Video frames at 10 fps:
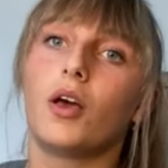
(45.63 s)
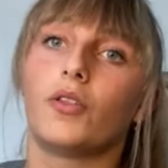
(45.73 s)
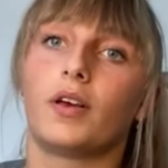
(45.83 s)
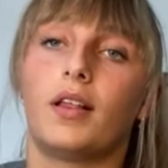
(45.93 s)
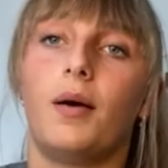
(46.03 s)

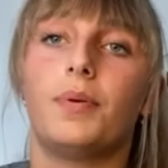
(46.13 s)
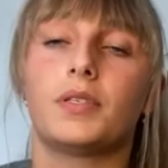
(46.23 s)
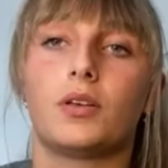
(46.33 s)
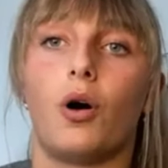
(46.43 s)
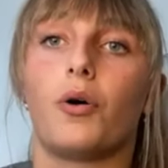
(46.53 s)
The club
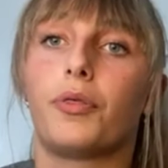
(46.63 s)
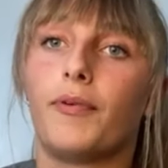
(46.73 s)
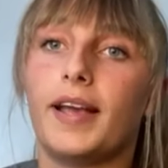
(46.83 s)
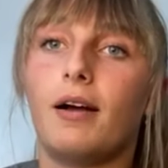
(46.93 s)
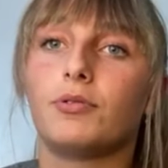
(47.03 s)
has got
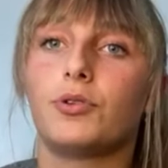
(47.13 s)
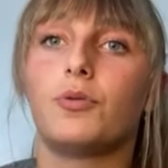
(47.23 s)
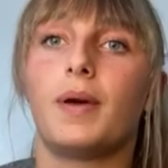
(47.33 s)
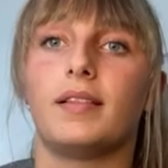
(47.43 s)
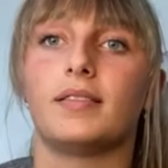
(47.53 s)
3
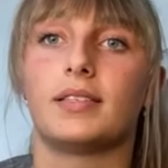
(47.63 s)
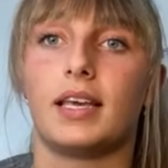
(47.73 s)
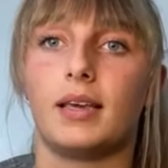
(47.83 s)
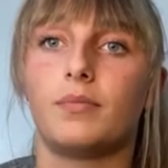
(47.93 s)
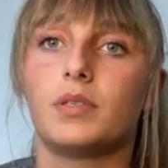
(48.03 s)
outdoor men's
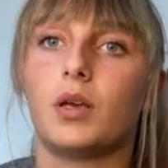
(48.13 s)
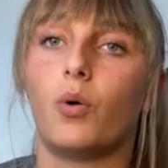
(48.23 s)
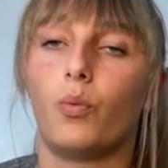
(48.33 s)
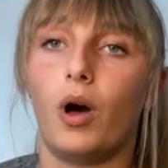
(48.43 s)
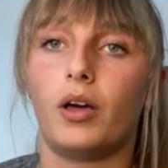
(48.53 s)
teams,
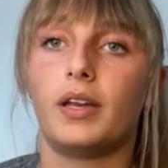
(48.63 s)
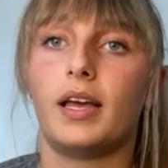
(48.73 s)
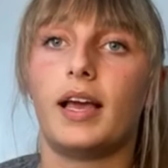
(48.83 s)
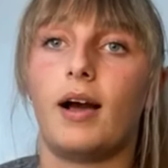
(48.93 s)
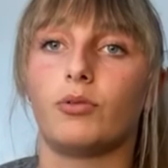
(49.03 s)

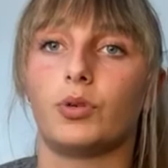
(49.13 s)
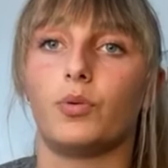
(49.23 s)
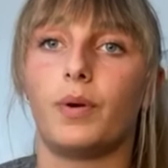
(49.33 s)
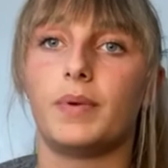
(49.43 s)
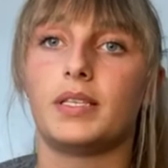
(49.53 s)
1
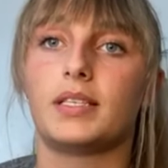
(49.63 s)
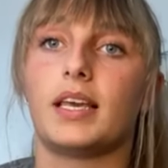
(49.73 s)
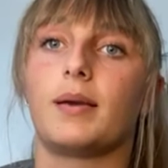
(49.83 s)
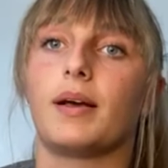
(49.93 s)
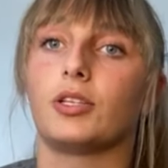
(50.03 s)
outdoor women's
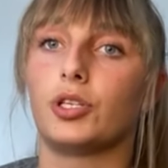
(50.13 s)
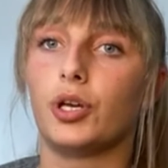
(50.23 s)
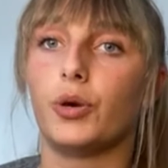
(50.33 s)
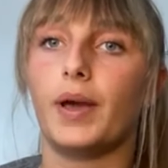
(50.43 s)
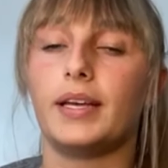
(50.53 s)
team, and
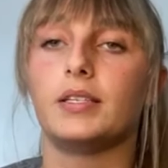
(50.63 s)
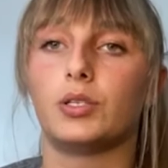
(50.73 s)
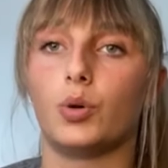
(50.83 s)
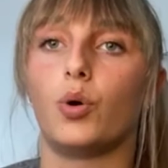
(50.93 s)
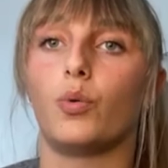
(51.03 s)
2
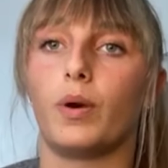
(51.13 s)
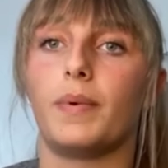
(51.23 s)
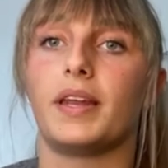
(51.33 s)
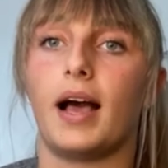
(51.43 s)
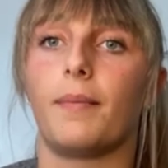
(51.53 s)
indoor
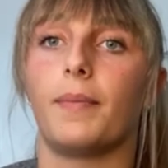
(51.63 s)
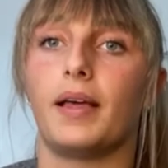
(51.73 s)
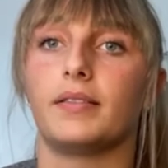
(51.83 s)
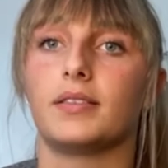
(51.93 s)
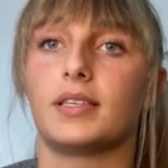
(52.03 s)
women and
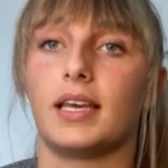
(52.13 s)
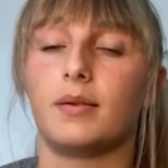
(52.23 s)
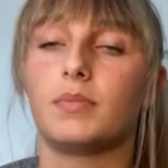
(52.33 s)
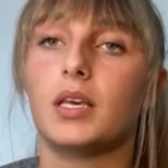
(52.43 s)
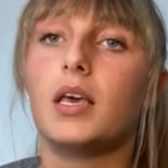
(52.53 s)
men's
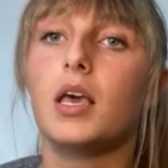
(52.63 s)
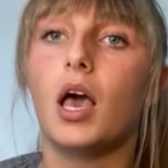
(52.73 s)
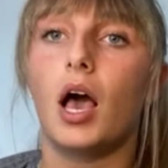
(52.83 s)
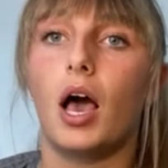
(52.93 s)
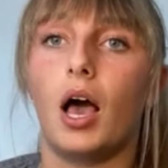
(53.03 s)
teams.
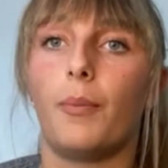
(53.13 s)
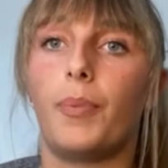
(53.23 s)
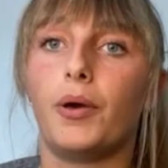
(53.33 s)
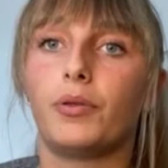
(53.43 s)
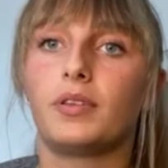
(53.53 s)

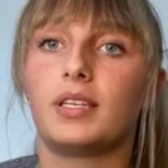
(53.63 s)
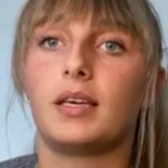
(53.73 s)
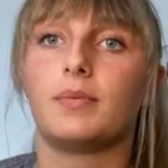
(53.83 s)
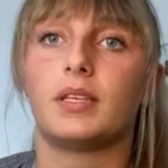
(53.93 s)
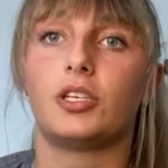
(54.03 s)
Both
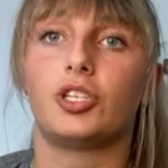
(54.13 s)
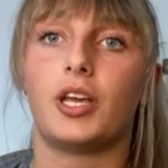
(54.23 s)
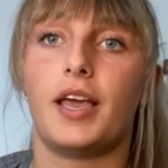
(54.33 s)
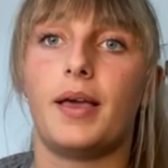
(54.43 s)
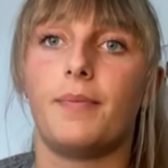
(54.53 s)
teams this
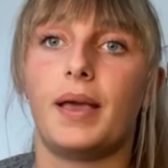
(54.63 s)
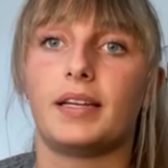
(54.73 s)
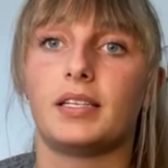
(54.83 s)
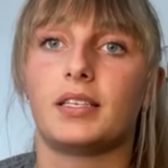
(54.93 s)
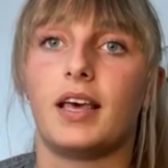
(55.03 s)
year
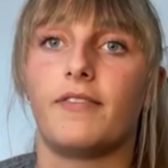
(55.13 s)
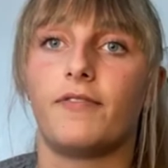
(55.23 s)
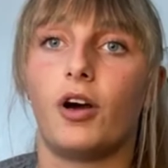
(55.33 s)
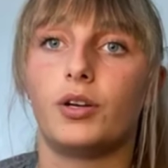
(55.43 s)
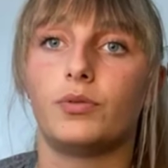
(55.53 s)
made it to their
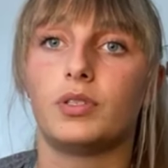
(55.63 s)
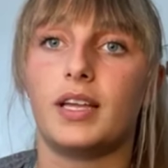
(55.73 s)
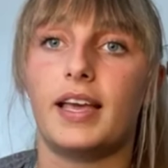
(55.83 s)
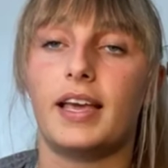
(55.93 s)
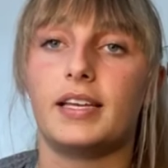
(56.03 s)
finals
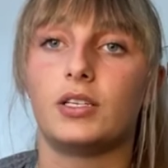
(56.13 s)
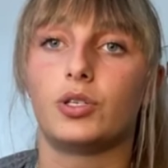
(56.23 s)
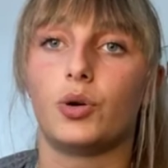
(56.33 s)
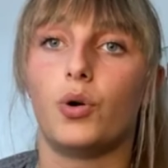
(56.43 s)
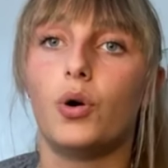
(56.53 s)
day at
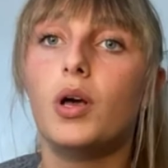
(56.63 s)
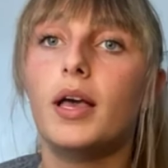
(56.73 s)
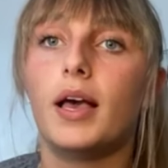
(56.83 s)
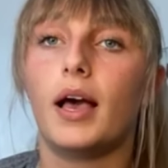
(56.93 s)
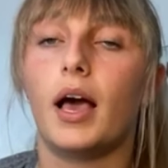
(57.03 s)
indoor.
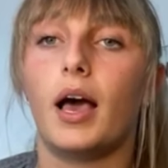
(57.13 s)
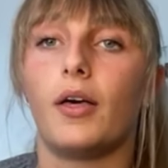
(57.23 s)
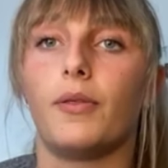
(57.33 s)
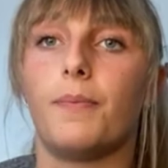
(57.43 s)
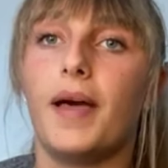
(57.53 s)

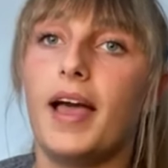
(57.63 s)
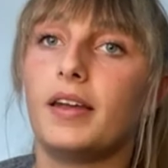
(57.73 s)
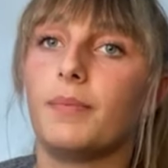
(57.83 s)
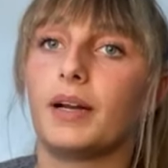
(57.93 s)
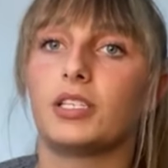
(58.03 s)
The
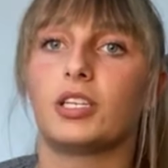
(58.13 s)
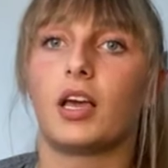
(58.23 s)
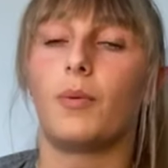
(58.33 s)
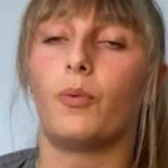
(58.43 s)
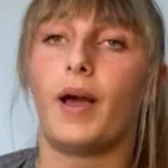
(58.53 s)
men managed to
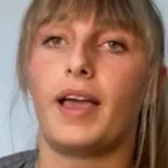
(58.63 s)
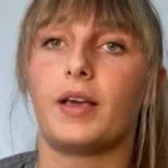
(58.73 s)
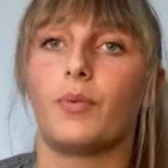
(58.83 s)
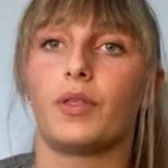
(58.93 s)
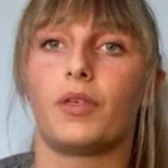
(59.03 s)
come
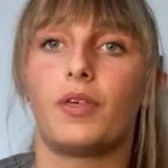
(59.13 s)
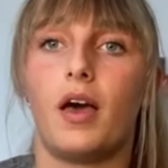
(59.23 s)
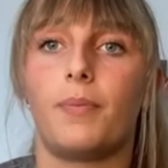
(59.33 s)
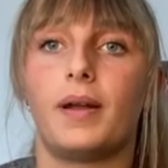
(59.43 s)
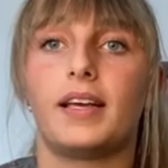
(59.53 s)
away with a
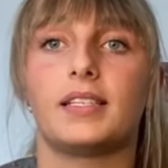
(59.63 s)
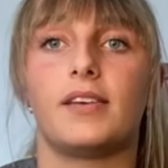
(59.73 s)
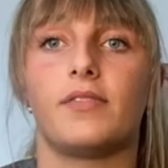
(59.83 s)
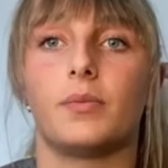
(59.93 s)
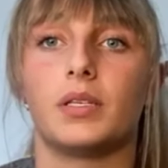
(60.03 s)
3rd place,
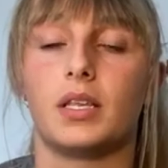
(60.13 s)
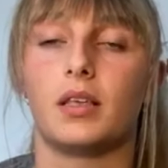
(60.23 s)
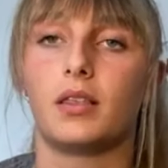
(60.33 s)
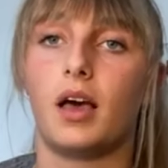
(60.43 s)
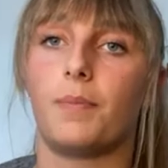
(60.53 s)
leaving them as
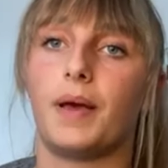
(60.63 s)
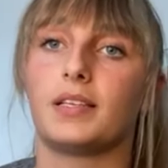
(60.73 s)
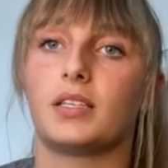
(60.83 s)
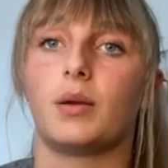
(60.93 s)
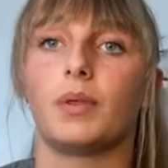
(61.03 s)
the 3rd
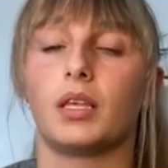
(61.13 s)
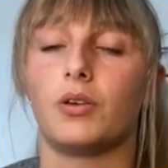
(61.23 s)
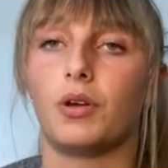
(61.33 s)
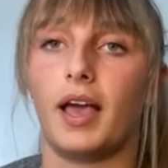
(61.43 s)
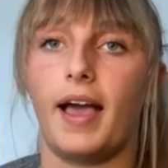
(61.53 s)
best team in the
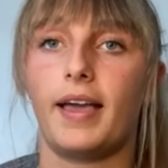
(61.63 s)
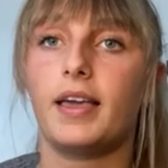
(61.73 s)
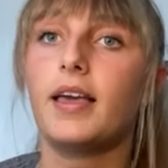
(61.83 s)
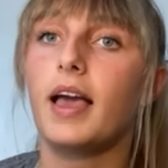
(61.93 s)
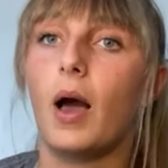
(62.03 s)
UK.